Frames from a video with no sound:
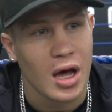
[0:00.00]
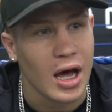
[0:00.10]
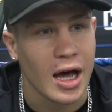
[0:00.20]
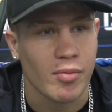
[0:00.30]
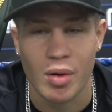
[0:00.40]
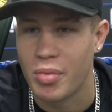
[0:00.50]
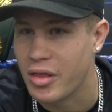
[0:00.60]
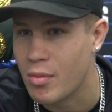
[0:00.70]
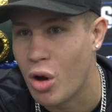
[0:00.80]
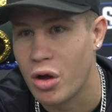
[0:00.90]
My
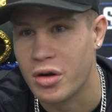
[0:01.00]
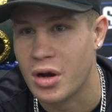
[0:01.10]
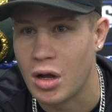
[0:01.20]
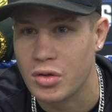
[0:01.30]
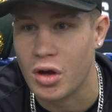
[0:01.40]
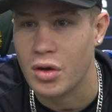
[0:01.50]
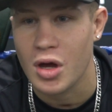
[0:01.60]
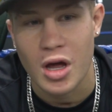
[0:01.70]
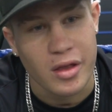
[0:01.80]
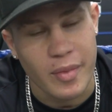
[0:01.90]
brother Mo and Ronaldo,
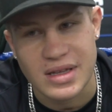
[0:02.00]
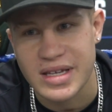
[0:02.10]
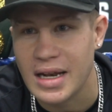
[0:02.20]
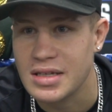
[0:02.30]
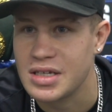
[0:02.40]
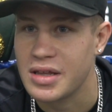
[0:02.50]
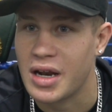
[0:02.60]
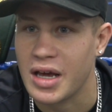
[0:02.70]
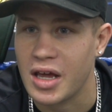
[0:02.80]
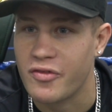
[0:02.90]
the mentality that
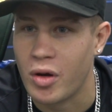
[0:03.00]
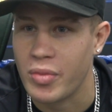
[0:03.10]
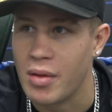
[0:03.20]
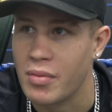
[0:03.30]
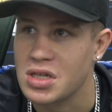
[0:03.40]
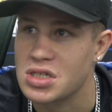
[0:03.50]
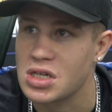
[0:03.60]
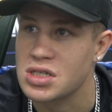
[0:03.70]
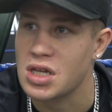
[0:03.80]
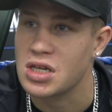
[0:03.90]
I get from them, it's
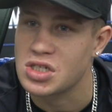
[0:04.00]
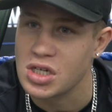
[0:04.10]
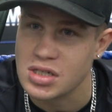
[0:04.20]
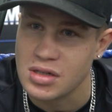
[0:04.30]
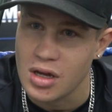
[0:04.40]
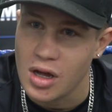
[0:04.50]
just